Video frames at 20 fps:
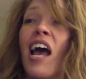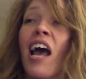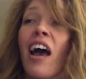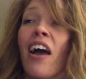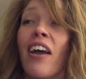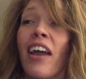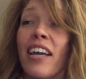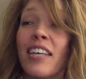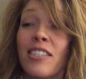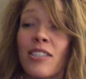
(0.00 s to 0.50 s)

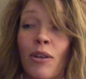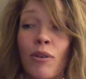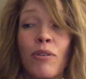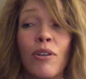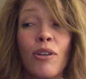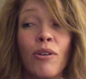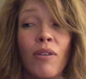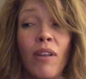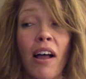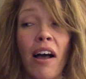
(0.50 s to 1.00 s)
Okay, so
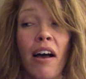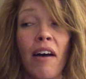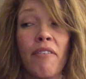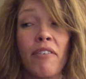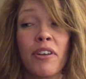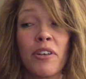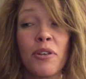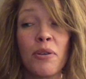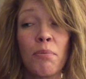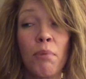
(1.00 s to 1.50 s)
new love.
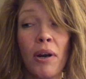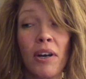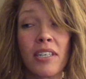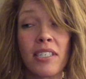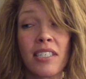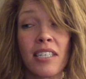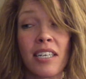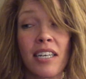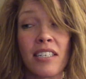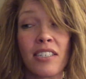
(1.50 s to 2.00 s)
A new
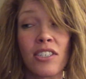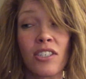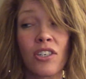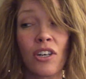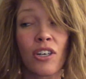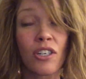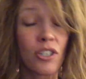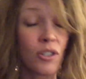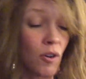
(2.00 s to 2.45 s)
person has stirred